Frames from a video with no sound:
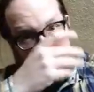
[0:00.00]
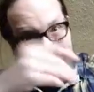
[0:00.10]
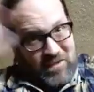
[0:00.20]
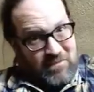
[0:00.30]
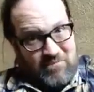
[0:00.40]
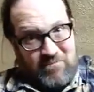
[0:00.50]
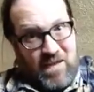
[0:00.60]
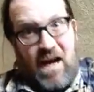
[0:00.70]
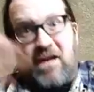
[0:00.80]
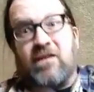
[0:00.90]
Just
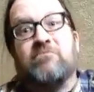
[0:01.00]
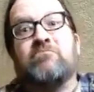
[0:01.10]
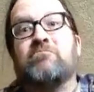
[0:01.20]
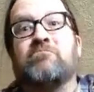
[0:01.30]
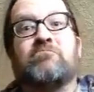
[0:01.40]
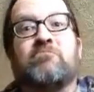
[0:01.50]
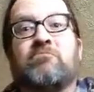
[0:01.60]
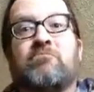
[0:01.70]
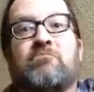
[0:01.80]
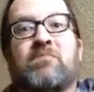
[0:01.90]
tired,
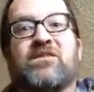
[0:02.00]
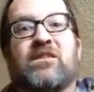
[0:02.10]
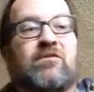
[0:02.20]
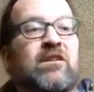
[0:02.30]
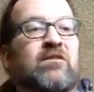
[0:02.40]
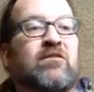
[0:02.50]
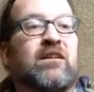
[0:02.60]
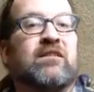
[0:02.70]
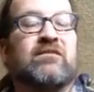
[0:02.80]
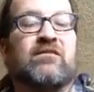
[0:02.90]
busy doing other
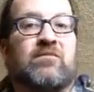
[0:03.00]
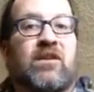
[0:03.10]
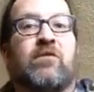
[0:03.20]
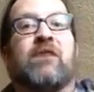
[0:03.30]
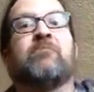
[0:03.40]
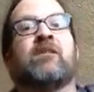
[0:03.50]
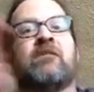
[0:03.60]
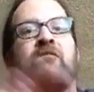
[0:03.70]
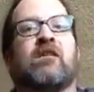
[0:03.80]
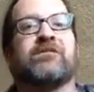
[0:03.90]
things. But anyway,
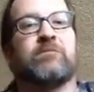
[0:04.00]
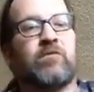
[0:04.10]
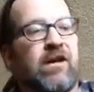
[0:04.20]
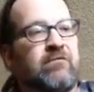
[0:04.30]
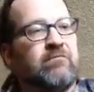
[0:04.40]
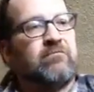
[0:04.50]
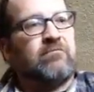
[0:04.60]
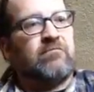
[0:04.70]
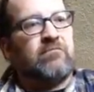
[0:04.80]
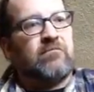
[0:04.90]
got some great
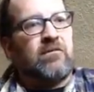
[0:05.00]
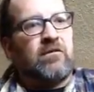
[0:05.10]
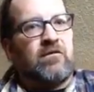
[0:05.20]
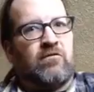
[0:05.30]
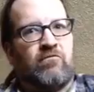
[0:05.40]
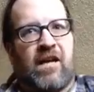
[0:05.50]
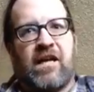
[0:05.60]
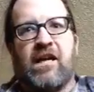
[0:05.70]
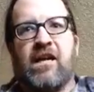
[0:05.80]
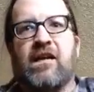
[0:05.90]

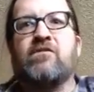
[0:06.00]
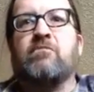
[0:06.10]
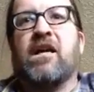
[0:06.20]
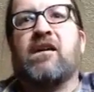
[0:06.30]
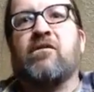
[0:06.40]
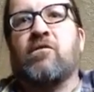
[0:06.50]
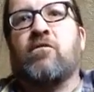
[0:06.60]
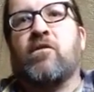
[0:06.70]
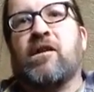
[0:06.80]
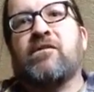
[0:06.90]
reggae Jamaican
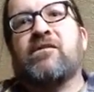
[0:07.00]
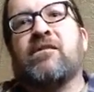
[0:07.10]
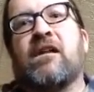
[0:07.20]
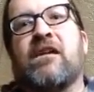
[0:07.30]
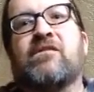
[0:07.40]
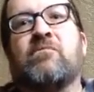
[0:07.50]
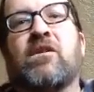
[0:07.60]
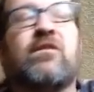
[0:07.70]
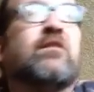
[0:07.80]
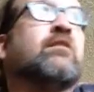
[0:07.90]
recordings in the last
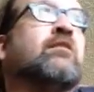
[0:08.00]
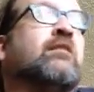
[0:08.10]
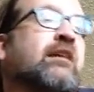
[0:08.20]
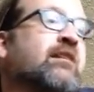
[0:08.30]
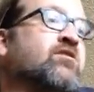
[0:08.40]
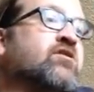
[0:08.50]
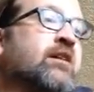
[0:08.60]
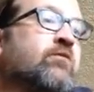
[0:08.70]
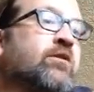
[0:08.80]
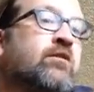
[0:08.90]
month that I can
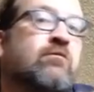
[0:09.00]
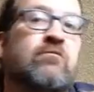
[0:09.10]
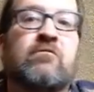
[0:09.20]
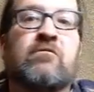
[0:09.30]
share with you.